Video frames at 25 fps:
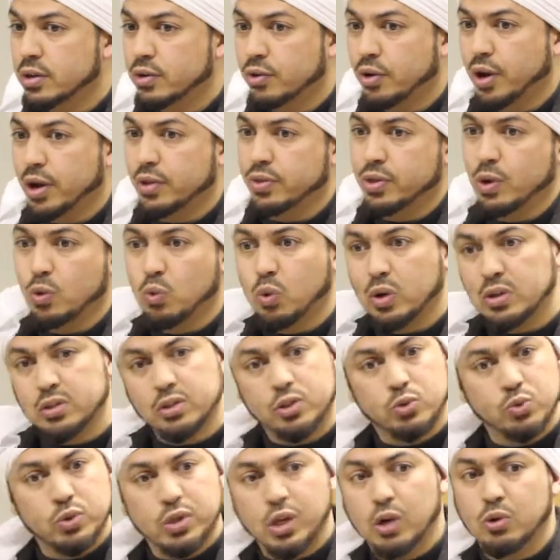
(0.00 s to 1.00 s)
right? The
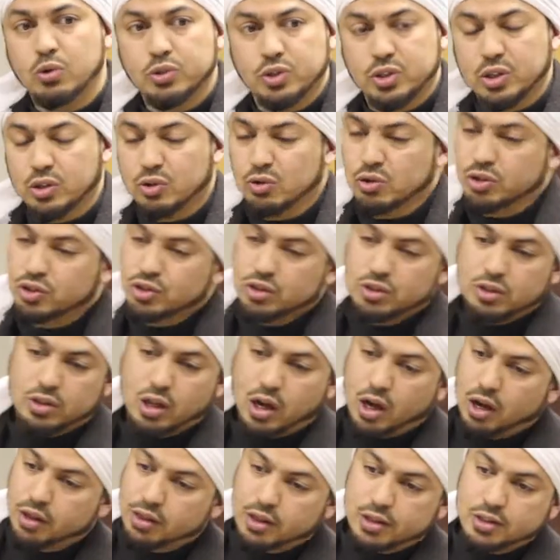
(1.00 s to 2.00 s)
ones we know is the Christians,
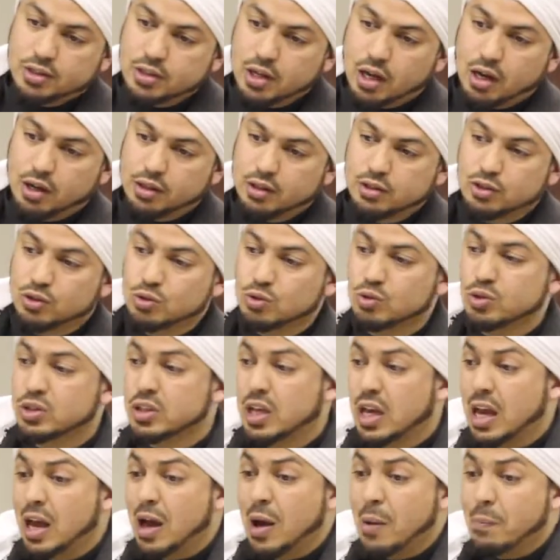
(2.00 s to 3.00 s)
the others are the
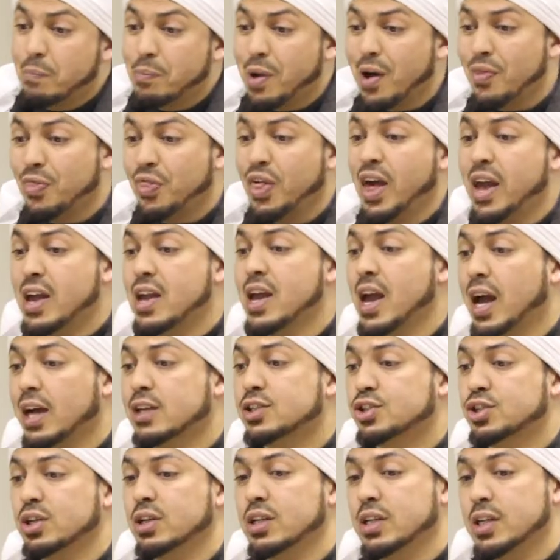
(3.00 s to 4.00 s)
Jews. But they
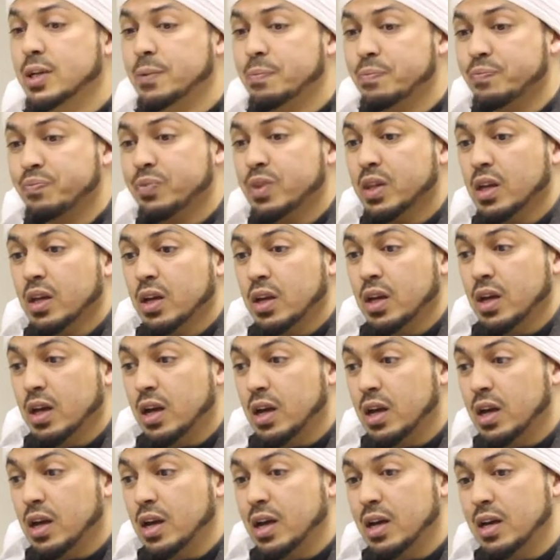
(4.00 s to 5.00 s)
actually uh, uh,
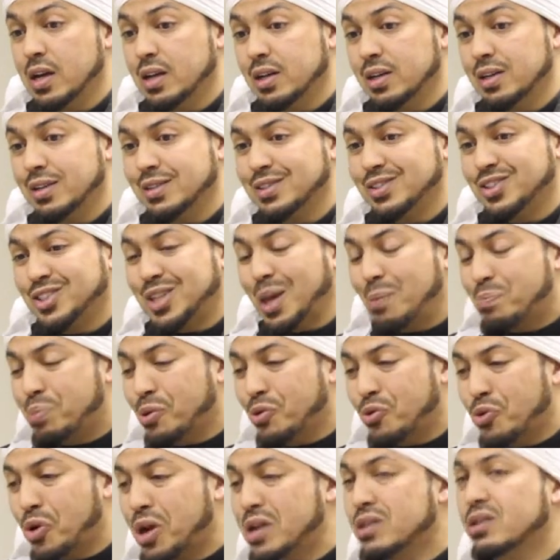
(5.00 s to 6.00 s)
uh,
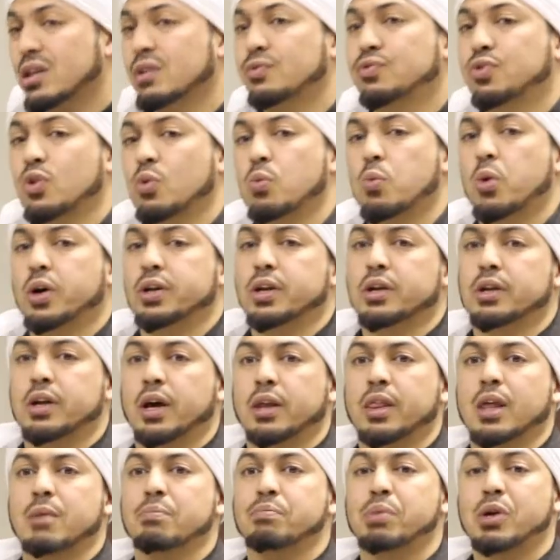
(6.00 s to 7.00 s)
separated from one
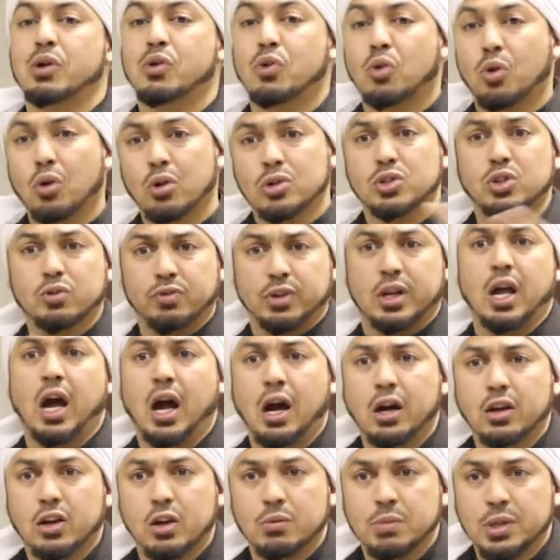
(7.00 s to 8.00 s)
another because of an
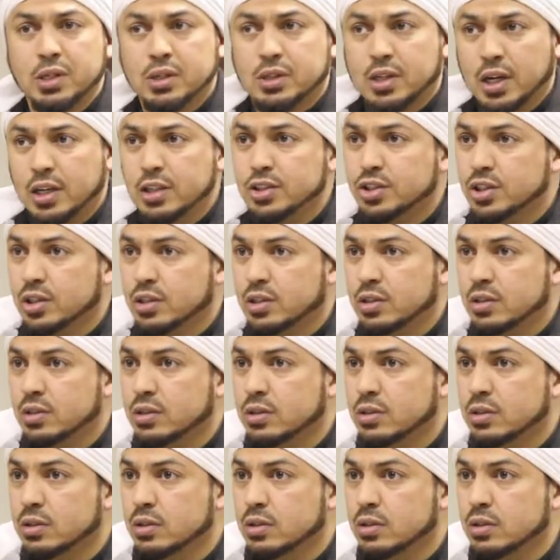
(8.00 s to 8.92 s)
argumentation